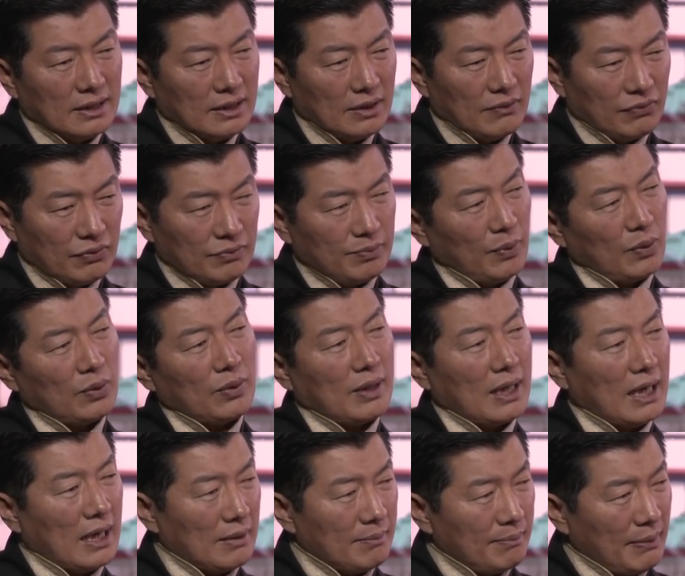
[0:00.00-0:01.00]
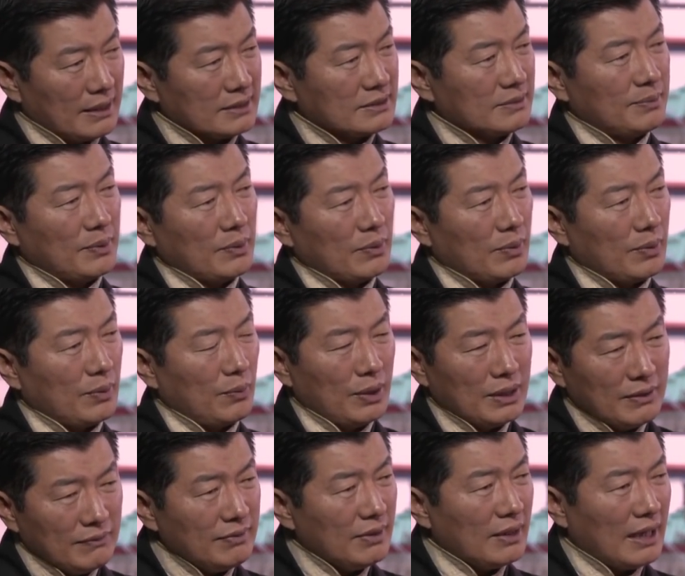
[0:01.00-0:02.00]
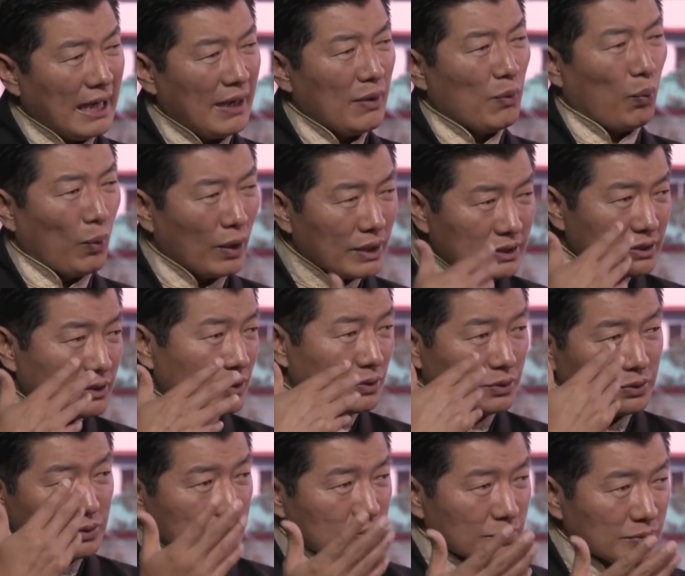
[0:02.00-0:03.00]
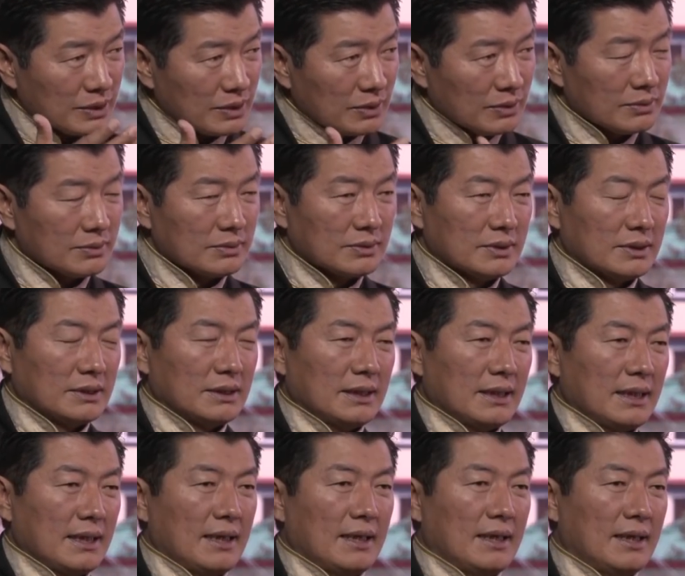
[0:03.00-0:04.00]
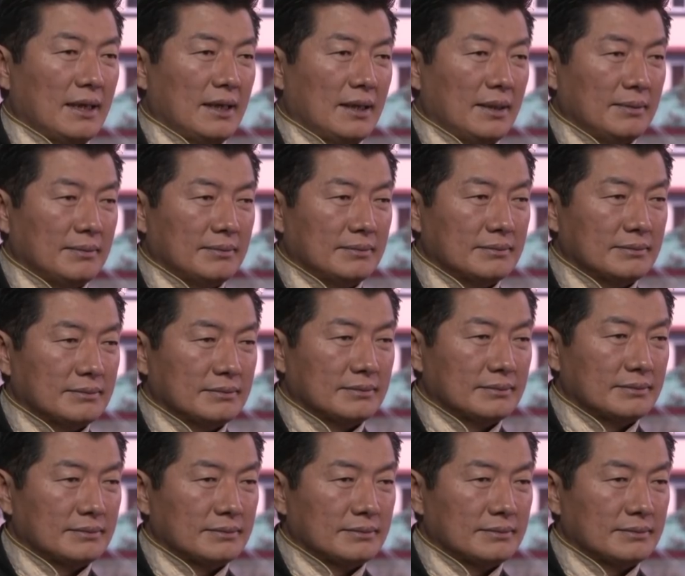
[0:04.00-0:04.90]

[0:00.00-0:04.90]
a football ground, basketball ground, whatever I wanted to do, you know. I